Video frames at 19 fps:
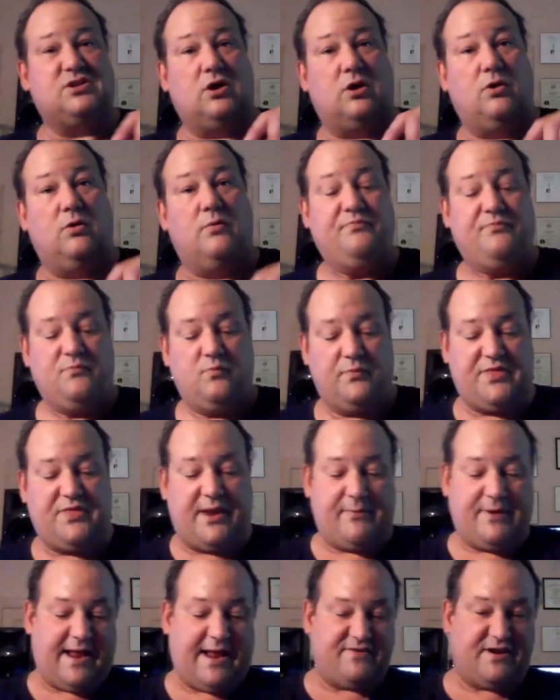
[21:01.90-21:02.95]
and so
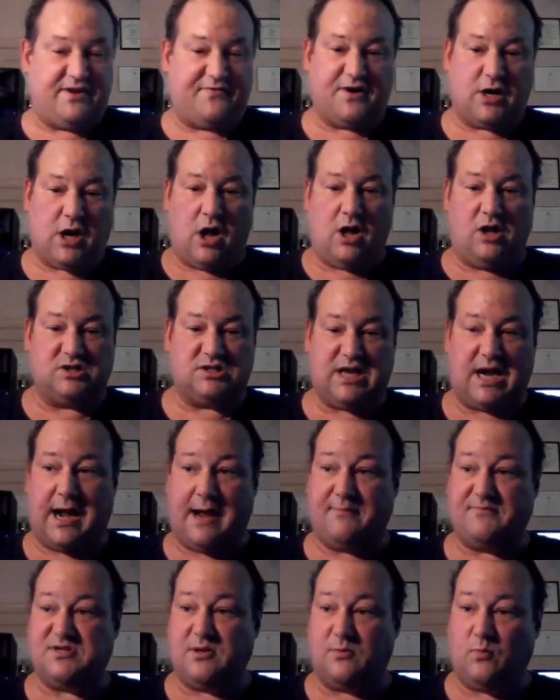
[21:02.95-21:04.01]
they would have different call
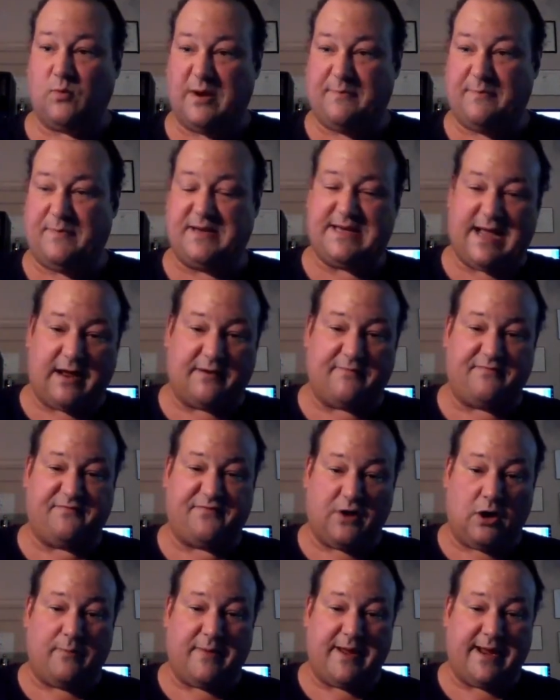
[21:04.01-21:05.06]
times, and we'd be down
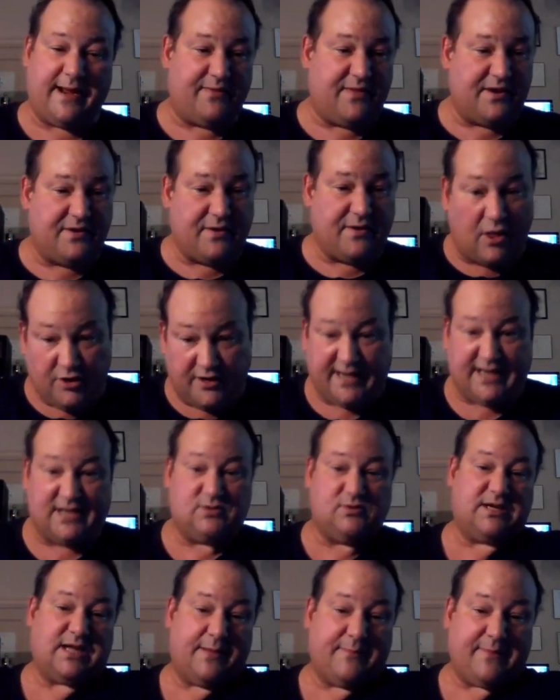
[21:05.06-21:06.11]
filming, and then other
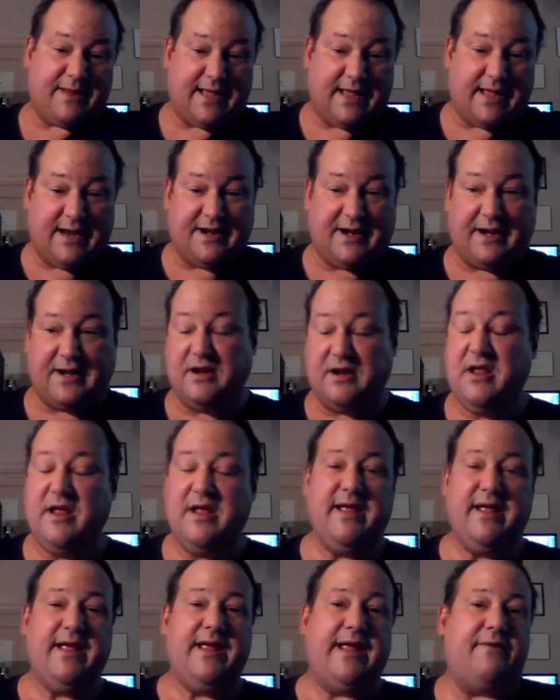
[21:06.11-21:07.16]
kids would come in, and
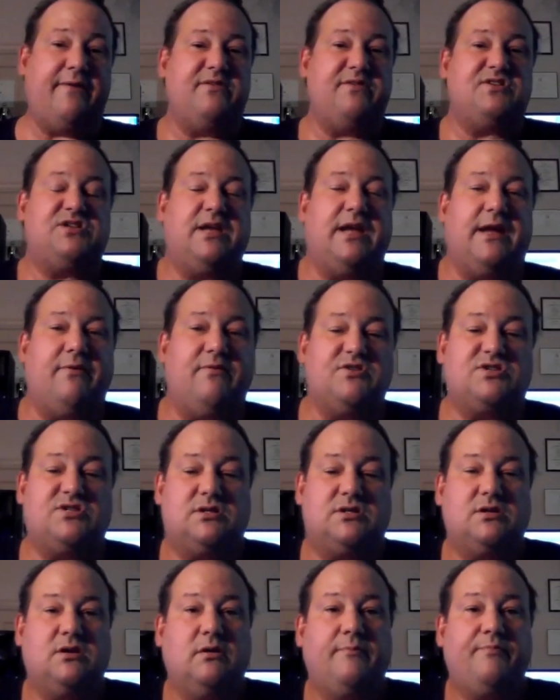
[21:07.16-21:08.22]
it was
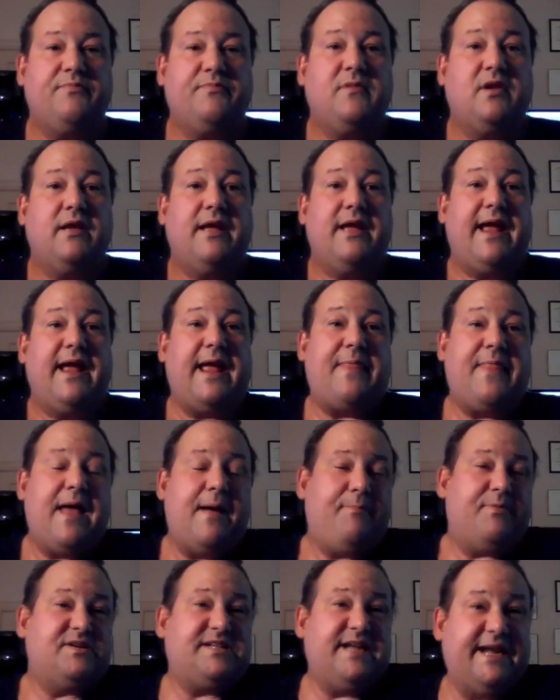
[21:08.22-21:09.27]
in
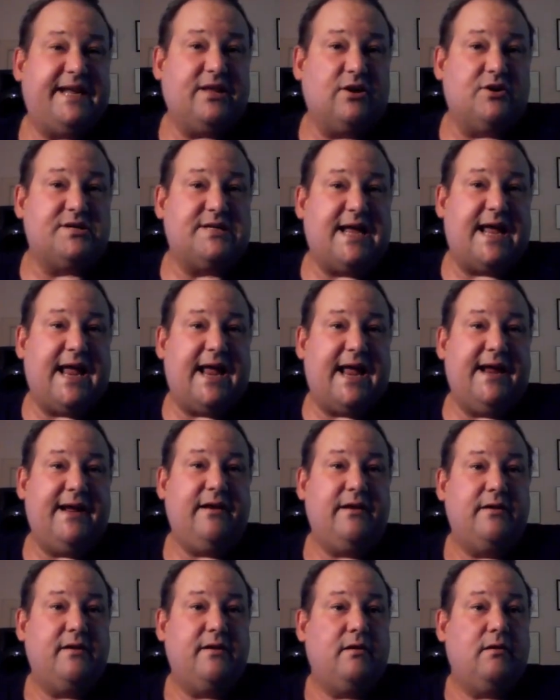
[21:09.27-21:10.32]
that particular
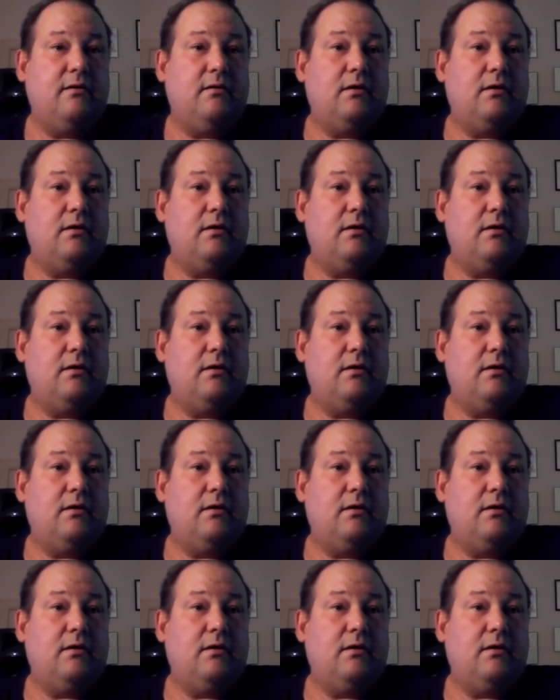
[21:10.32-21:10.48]
day,